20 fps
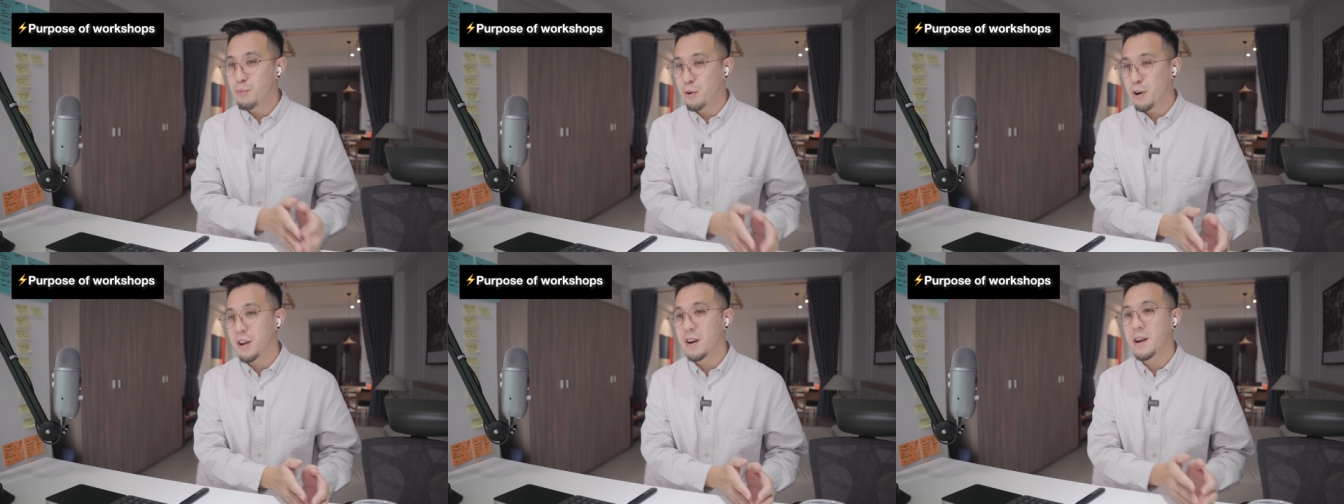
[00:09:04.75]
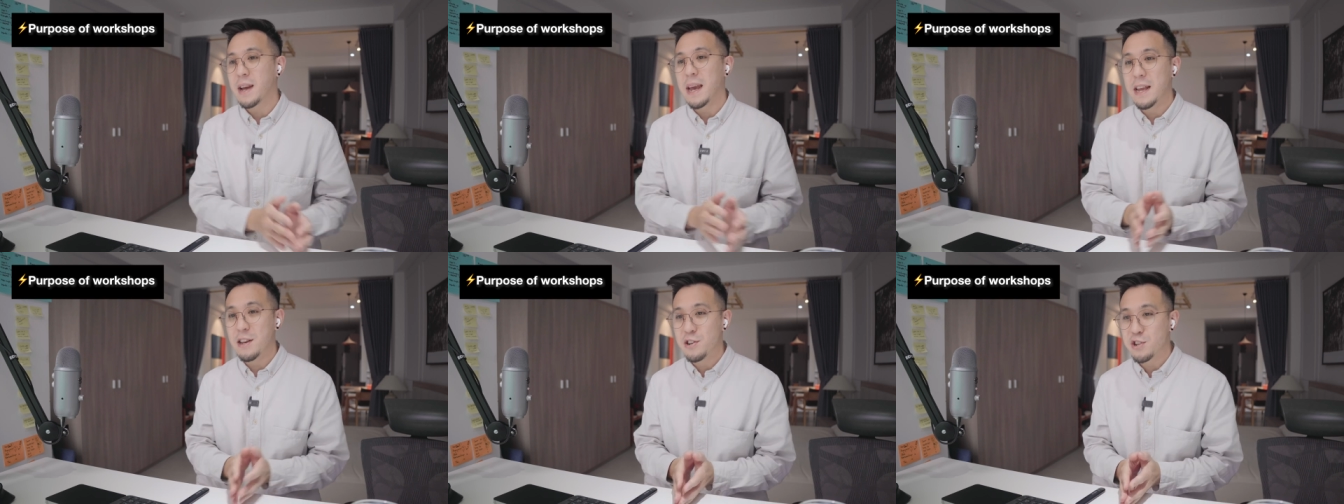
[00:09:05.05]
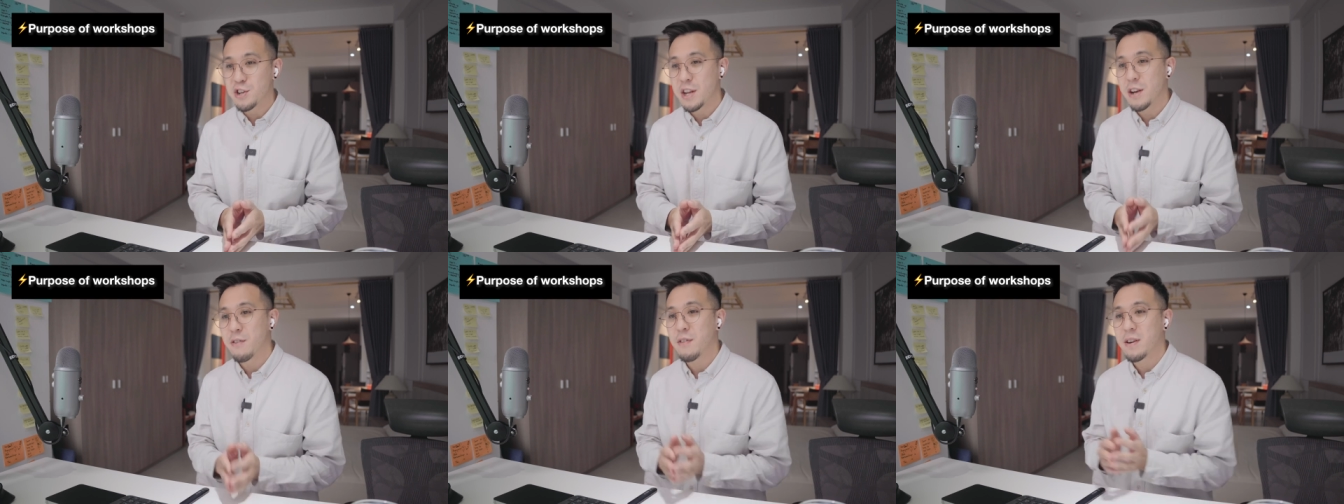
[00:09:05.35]
product,
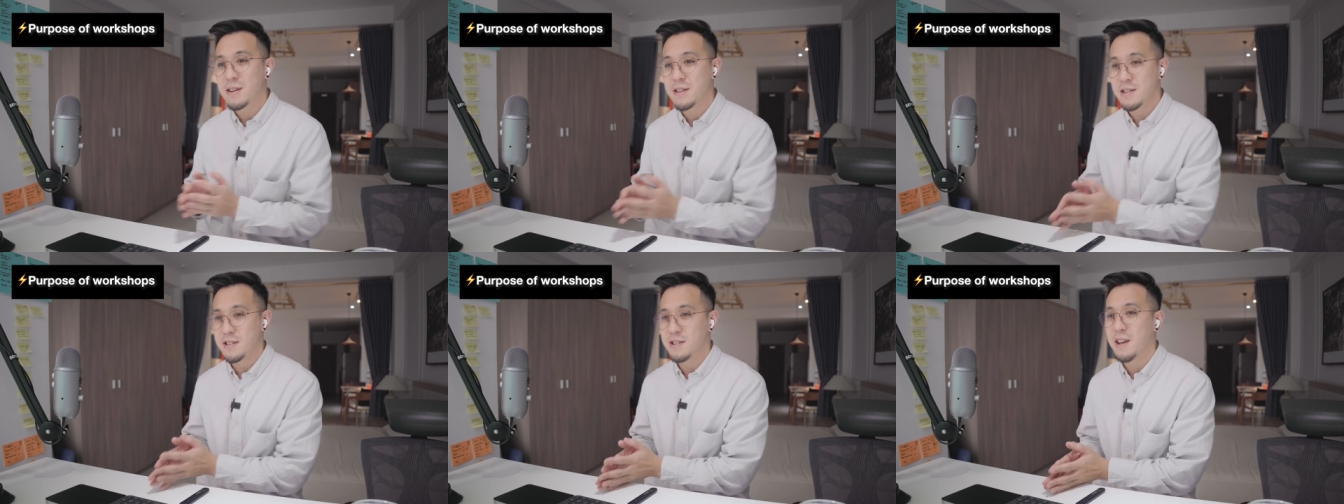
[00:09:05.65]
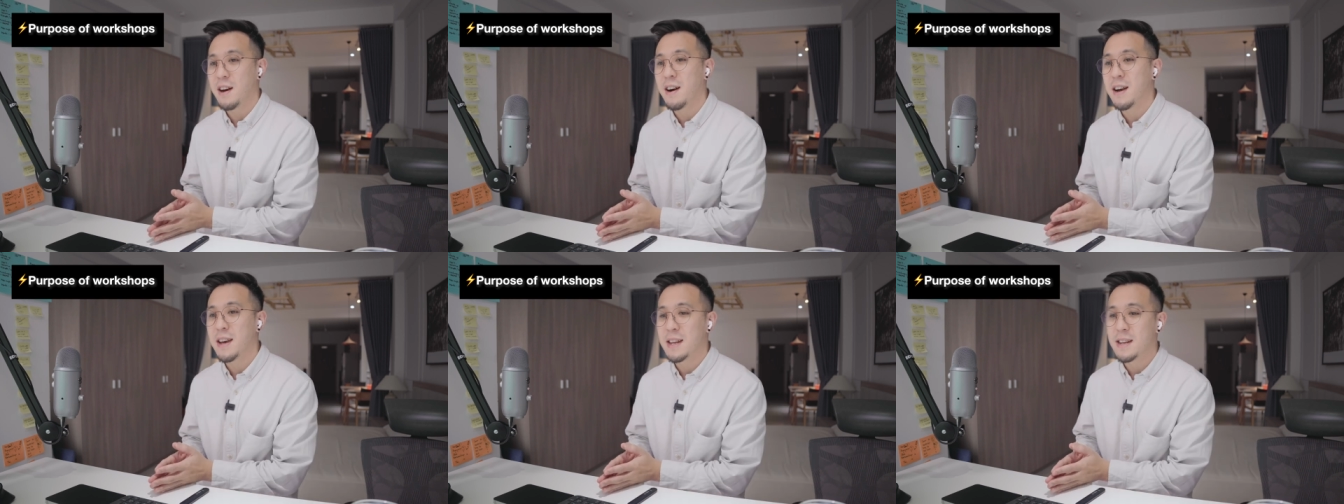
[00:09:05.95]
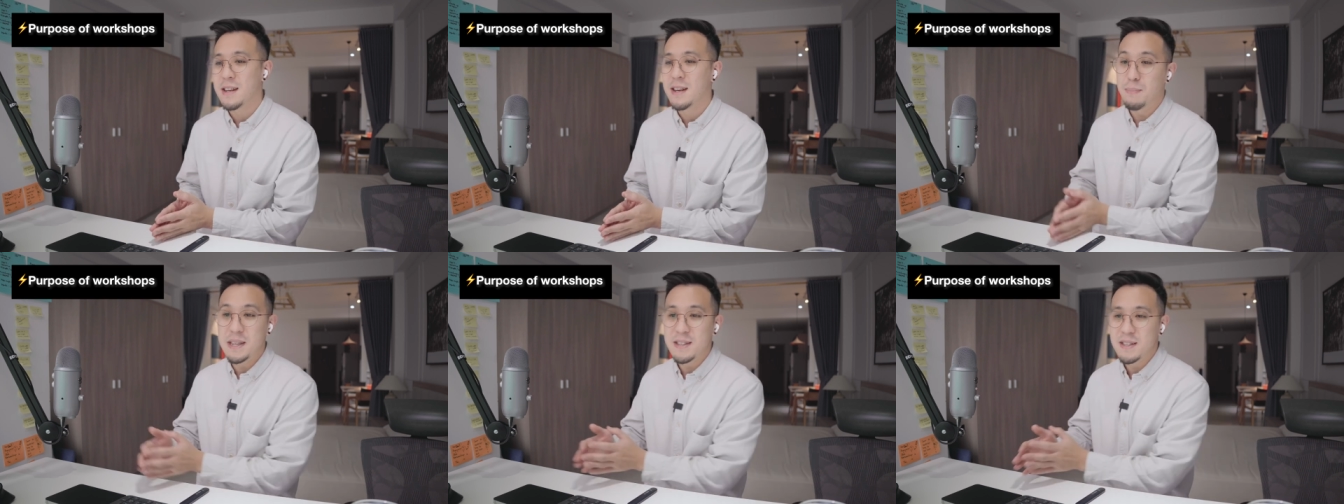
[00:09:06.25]
engineering,
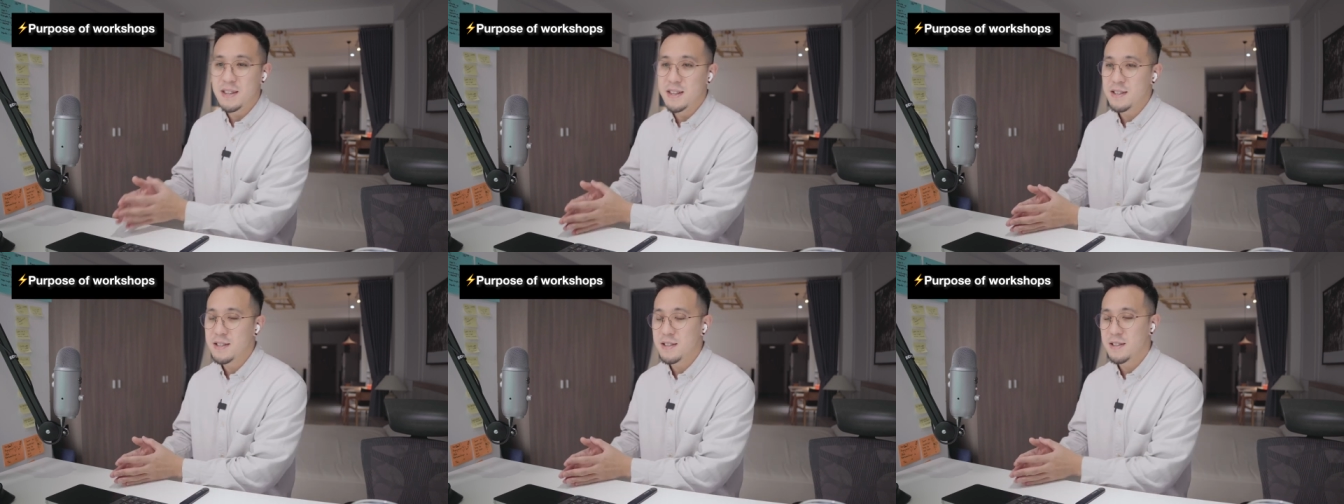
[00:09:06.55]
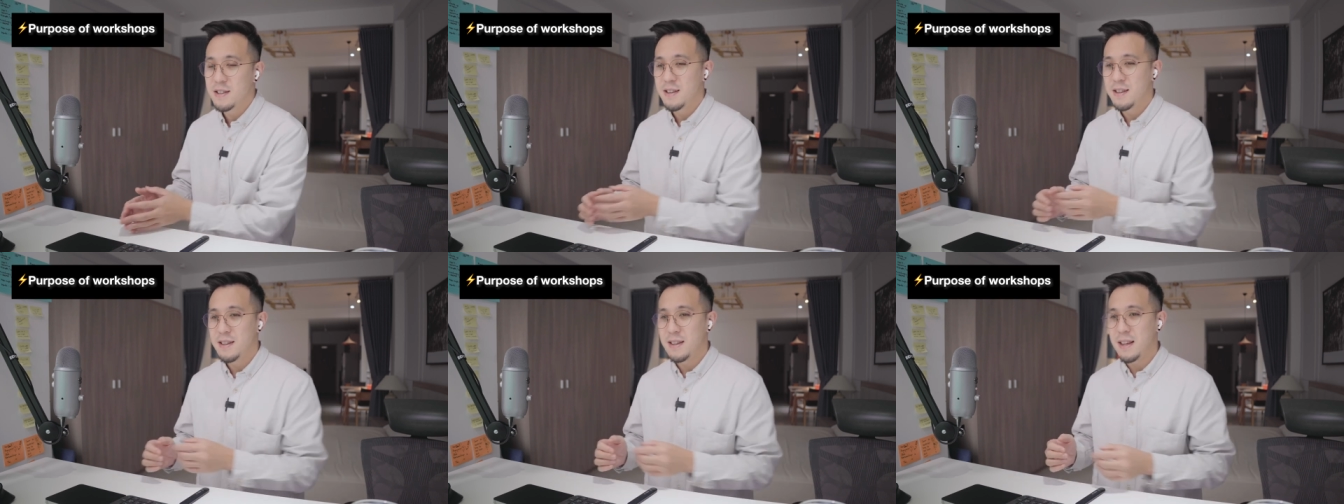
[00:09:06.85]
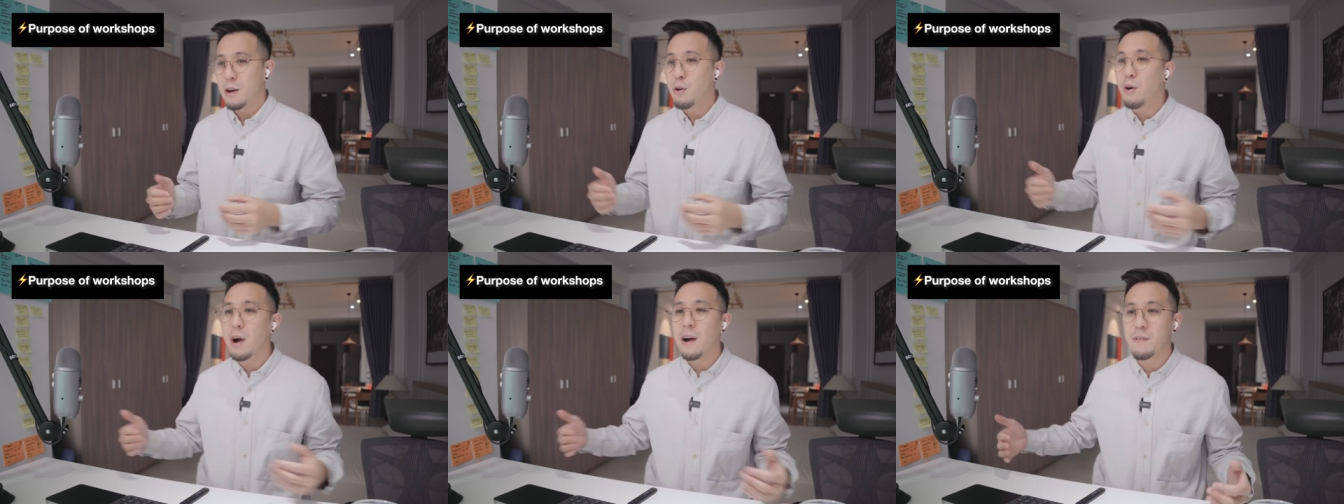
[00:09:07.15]
design, business,
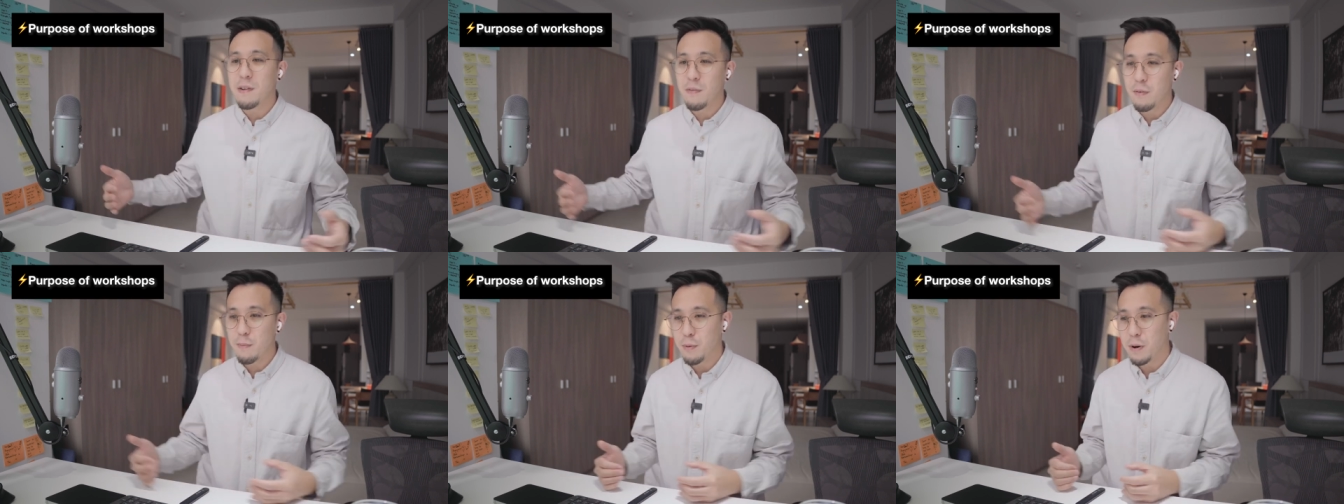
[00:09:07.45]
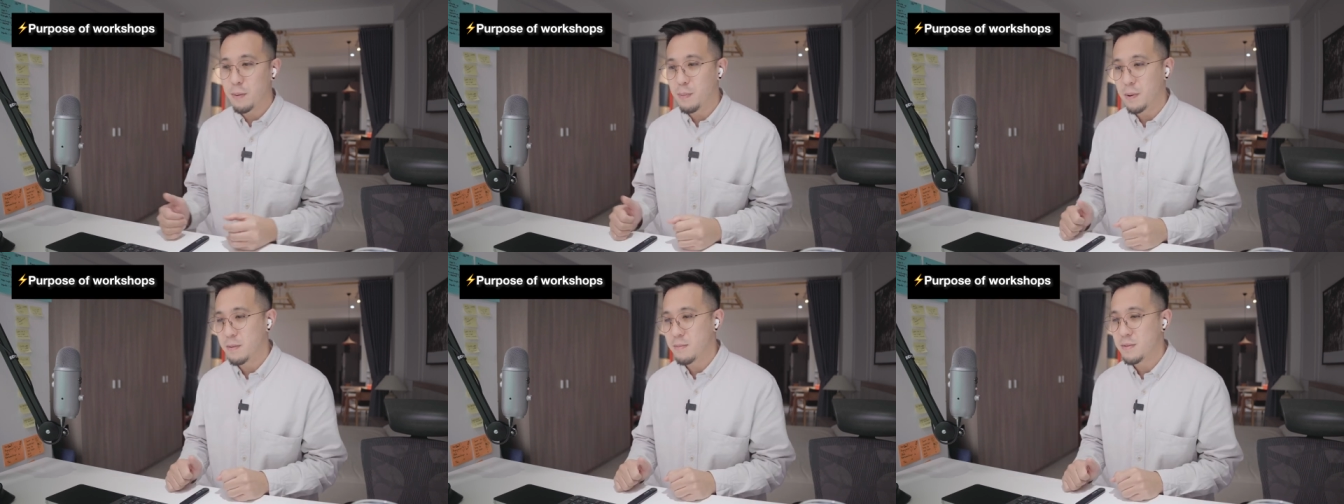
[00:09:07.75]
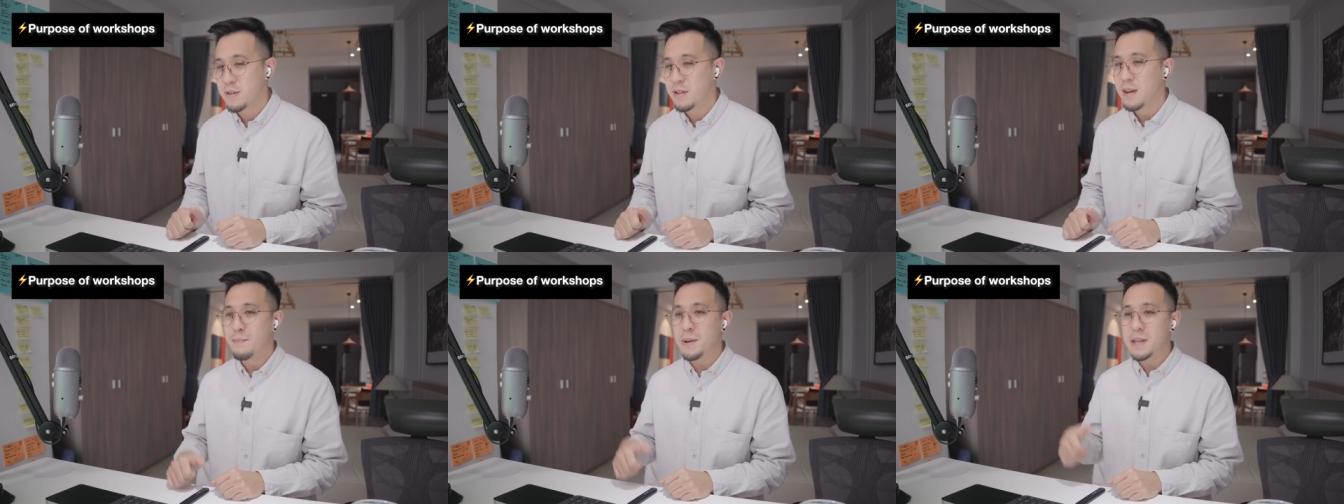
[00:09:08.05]
they all have different problems.